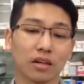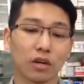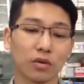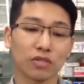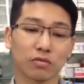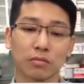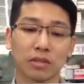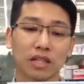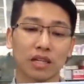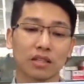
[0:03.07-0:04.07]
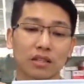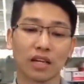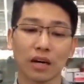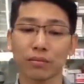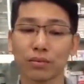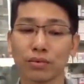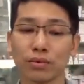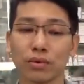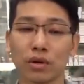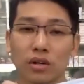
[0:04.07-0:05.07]
Always remember that the dark
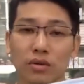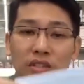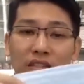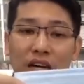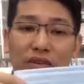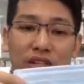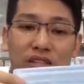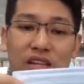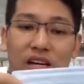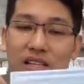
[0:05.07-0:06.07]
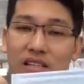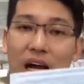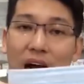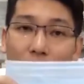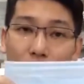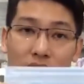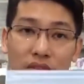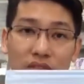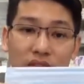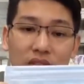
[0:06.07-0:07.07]
blue or even the dark green side is out,
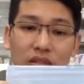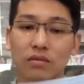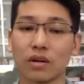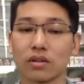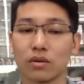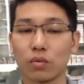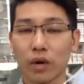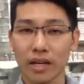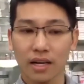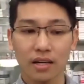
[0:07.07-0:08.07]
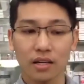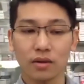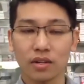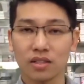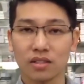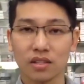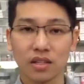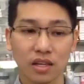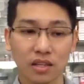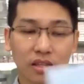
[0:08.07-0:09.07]
while the white color one is
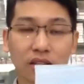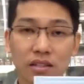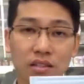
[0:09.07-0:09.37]
inner.